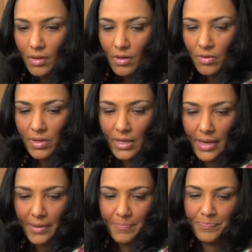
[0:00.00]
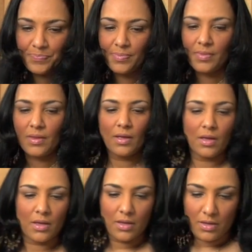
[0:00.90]
Okay,
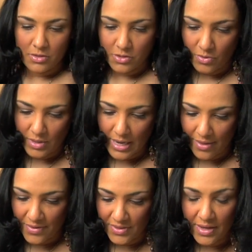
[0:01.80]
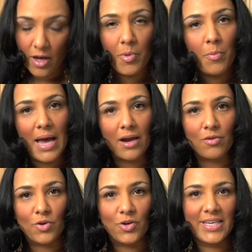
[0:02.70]
so now that the elbow
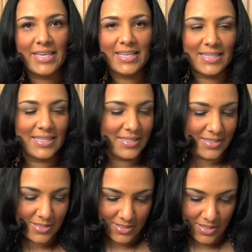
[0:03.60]
macaroni is